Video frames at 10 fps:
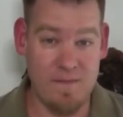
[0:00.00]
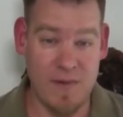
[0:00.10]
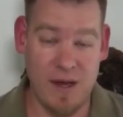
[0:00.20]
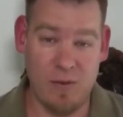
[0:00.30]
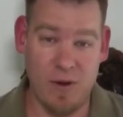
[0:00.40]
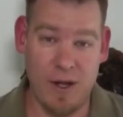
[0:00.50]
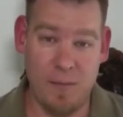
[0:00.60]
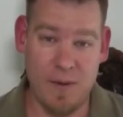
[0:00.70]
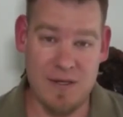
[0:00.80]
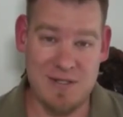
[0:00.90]
that will
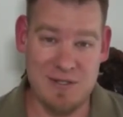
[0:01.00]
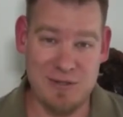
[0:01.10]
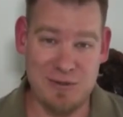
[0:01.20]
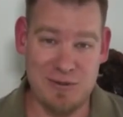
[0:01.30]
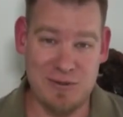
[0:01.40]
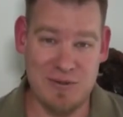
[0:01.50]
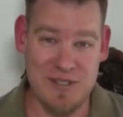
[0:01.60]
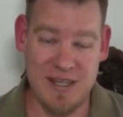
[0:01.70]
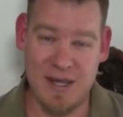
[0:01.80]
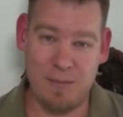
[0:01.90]
help us to
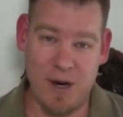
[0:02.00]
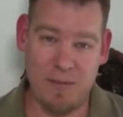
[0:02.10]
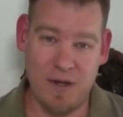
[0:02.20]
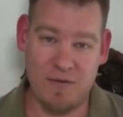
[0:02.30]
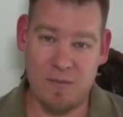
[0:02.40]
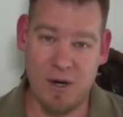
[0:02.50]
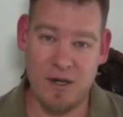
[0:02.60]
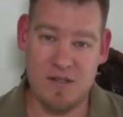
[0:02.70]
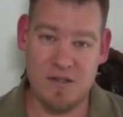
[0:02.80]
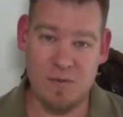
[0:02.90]
take that property off the
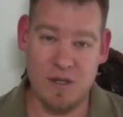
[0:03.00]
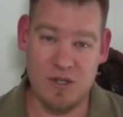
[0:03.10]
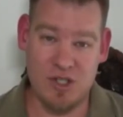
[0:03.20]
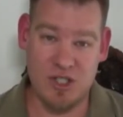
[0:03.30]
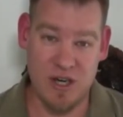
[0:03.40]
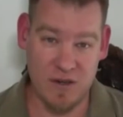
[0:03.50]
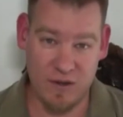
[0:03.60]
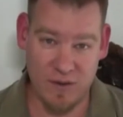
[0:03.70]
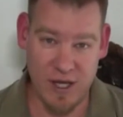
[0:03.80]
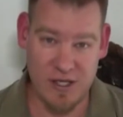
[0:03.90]
market so that we can share the
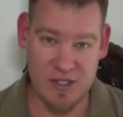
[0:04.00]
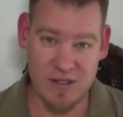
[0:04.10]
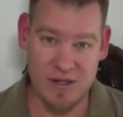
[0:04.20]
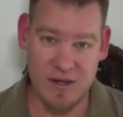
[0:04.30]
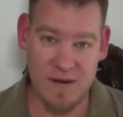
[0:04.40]
location